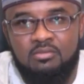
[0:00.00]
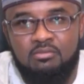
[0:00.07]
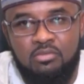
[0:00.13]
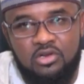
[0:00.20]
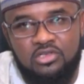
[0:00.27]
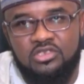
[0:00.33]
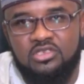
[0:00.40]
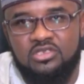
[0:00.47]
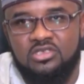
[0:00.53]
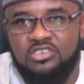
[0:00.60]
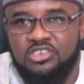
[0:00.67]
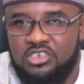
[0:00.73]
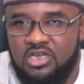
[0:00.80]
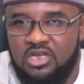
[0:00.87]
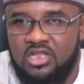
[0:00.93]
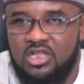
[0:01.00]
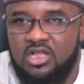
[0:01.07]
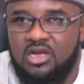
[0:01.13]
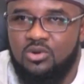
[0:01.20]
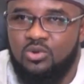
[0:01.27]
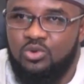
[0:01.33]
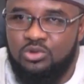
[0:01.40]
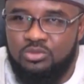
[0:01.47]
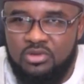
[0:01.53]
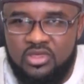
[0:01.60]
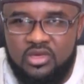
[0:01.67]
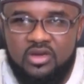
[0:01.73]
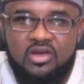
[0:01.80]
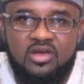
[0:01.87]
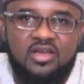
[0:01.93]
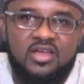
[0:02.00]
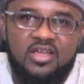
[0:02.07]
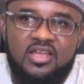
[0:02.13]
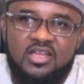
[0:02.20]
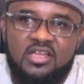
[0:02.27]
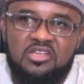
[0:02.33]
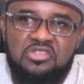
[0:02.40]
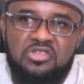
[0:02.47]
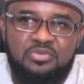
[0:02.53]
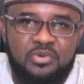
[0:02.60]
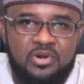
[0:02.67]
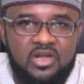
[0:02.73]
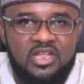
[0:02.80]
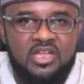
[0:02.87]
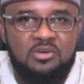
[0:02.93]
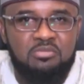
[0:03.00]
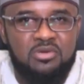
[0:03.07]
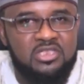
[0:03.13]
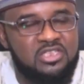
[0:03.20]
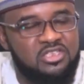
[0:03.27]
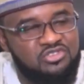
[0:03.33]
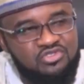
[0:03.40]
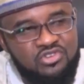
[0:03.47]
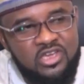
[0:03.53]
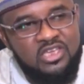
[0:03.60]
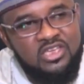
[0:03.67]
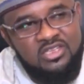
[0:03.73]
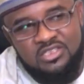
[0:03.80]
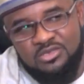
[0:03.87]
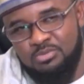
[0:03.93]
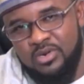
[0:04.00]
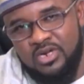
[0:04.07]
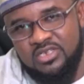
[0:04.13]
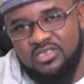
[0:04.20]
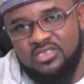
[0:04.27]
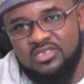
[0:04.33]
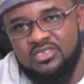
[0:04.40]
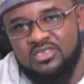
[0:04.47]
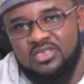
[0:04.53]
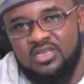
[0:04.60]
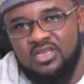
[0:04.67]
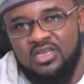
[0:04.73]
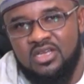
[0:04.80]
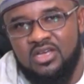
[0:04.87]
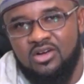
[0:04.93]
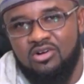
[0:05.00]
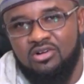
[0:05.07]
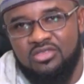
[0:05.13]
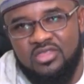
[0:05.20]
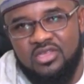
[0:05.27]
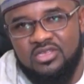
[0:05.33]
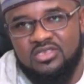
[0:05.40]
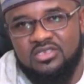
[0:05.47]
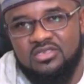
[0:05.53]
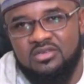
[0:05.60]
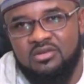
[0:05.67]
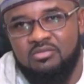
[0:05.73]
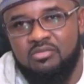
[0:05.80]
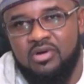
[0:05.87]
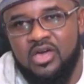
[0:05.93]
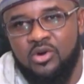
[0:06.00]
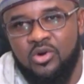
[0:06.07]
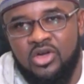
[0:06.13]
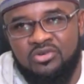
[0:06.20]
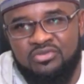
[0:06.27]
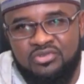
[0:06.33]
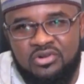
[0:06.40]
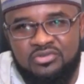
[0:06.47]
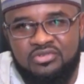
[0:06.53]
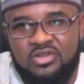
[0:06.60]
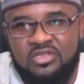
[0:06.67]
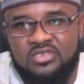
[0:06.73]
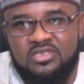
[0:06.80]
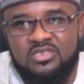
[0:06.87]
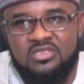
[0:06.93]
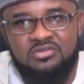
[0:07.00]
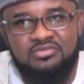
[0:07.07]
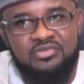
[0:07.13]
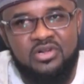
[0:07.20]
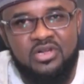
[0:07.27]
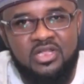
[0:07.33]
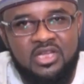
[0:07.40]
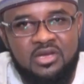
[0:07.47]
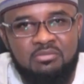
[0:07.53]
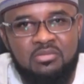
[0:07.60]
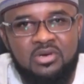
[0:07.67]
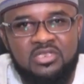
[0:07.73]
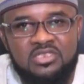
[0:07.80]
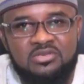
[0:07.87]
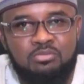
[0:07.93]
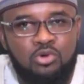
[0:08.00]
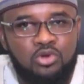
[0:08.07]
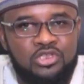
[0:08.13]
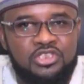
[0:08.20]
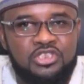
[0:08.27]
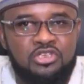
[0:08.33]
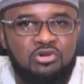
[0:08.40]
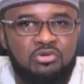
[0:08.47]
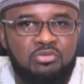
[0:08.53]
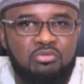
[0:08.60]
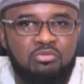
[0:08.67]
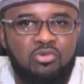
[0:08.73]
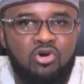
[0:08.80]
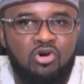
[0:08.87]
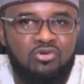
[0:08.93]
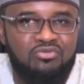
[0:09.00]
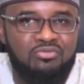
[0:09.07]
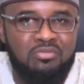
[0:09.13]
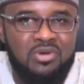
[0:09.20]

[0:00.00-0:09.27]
But inshallah, we will be there. The federal government is trying its best on this. By way of reference, the federal government's policy of